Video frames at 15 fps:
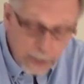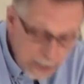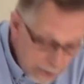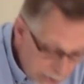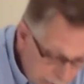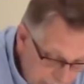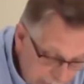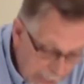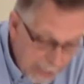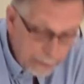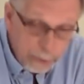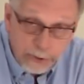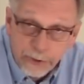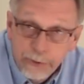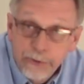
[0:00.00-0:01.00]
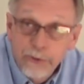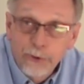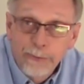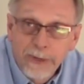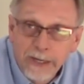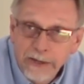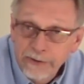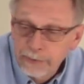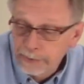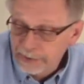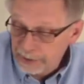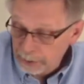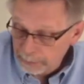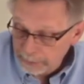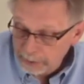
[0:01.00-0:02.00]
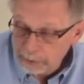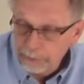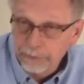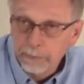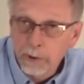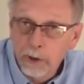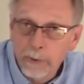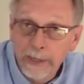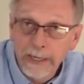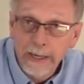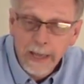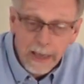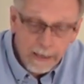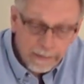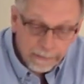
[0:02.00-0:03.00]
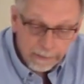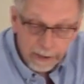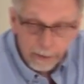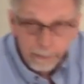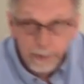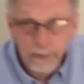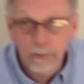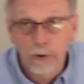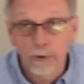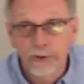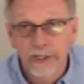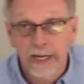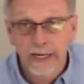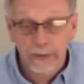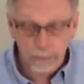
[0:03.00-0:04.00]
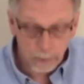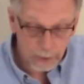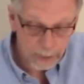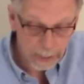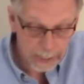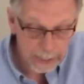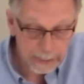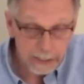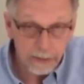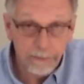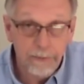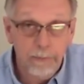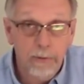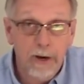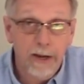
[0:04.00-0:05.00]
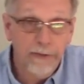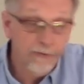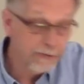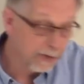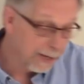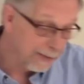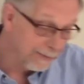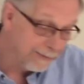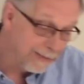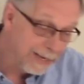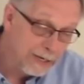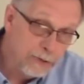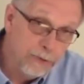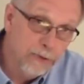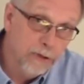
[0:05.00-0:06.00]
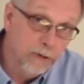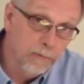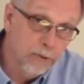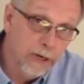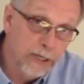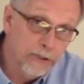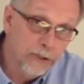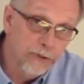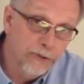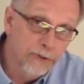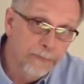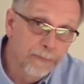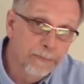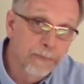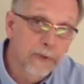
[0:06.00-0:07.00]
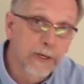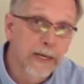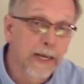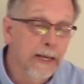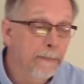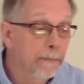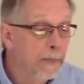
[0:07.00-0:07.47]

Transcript: So I would do 2 minutes with someone else blowing, then we'd rotate while I give the breaths and they do the compressions. Okay?